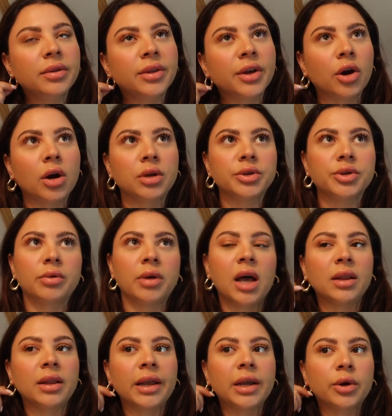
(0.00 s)
they're also
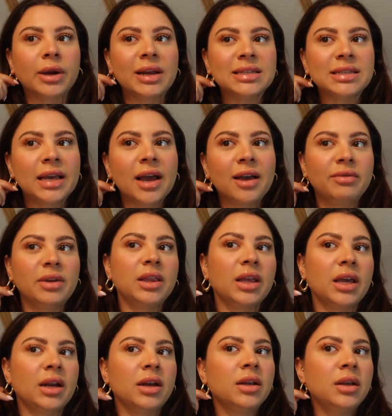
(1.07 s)
not like crazy heavy
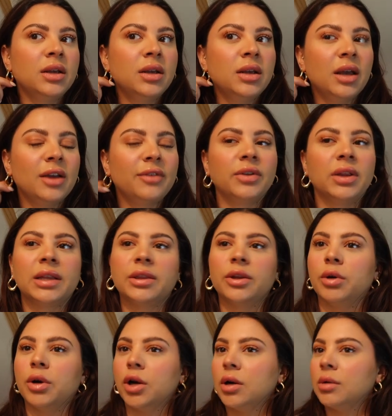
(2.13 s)
that I feel like
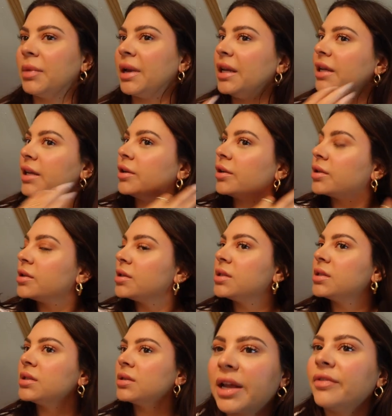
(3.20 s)
they'll hurt my
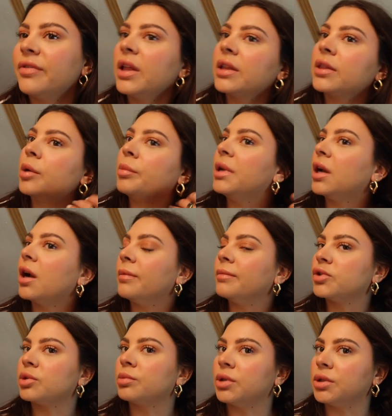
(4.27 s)
ears. I feel like they'll be
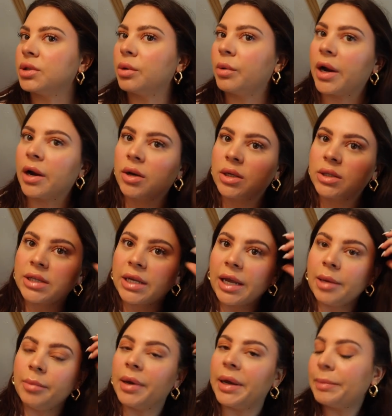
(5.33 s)
comfortable to wear all
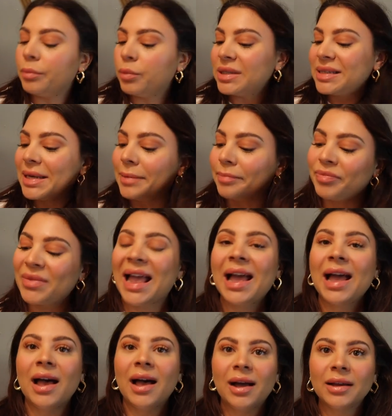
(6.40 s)
day, but we'll see.
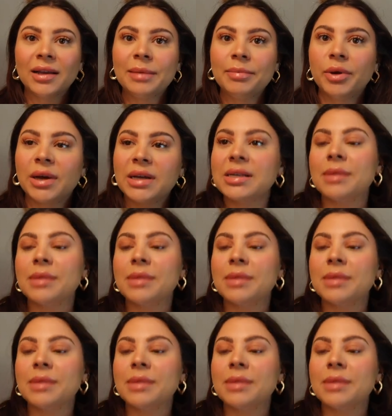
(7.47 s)
I'll keep you guys